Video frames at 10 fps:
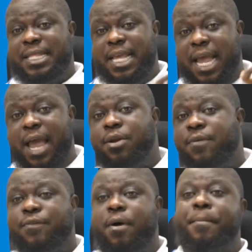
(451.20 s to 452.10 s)
the kind
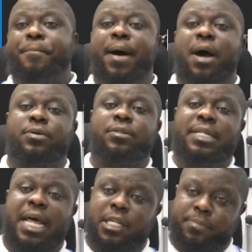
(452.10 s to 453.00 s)
of compound
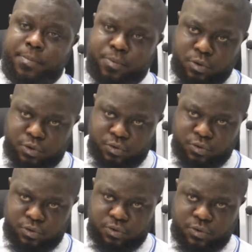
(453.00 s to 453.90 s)
that is being
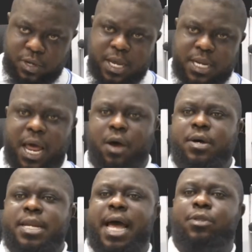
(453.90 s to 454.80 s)
produced.
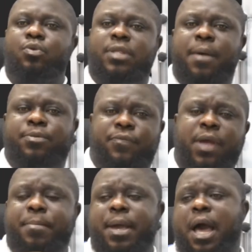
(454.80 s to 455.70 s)
Now, there are two types of
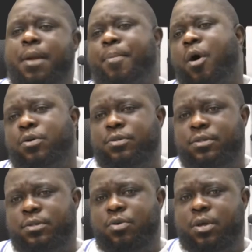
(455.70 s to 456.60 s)
chemical bond,
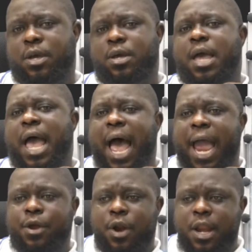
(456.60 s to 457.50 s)
okay?
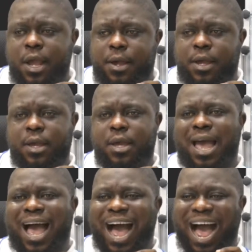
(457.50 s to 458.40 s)
Ionic
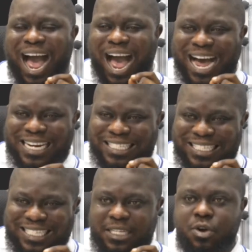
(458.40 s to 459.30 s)

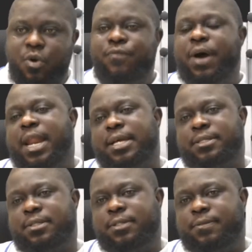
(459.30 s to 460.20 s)
and
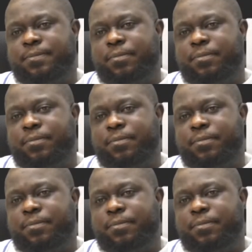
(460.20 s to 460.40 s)
covalent.